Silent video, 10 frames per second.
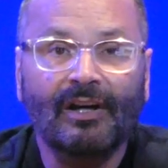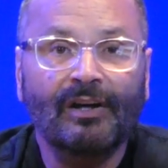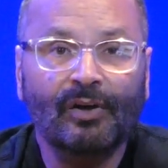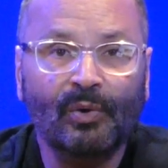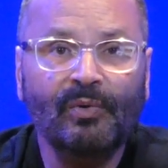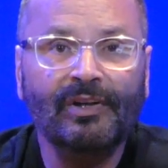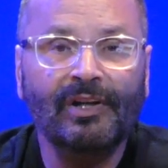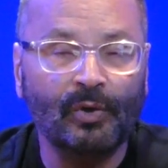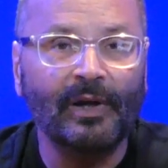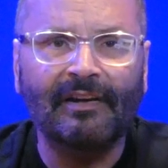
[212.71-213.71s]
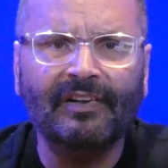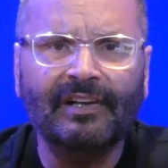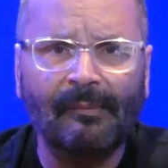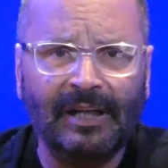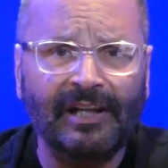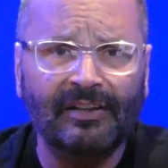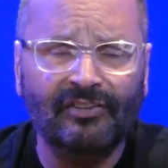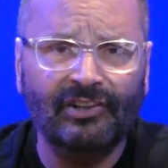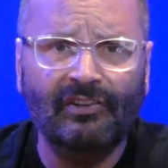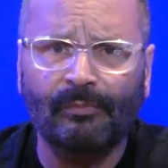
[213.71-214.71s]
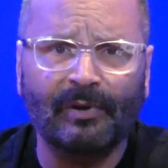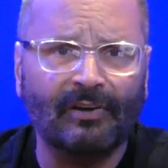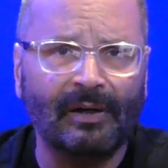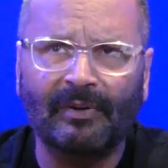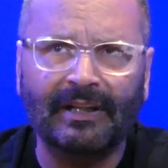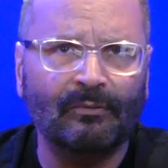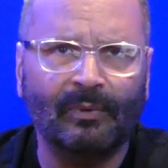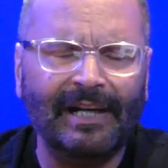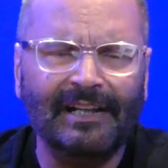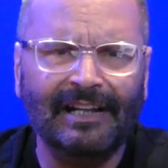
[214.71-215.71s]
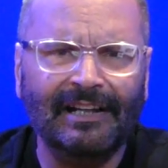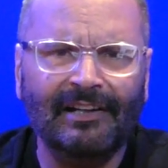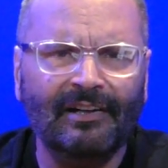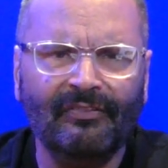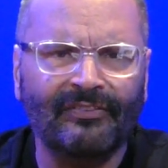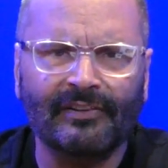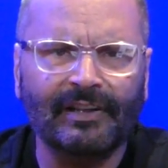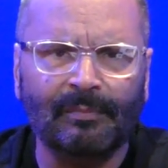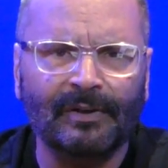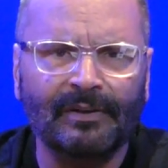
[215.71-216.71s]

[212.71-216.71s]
Who knew? Every time I eat a cheeseburger, I'm like, why didn't I get enough sleep?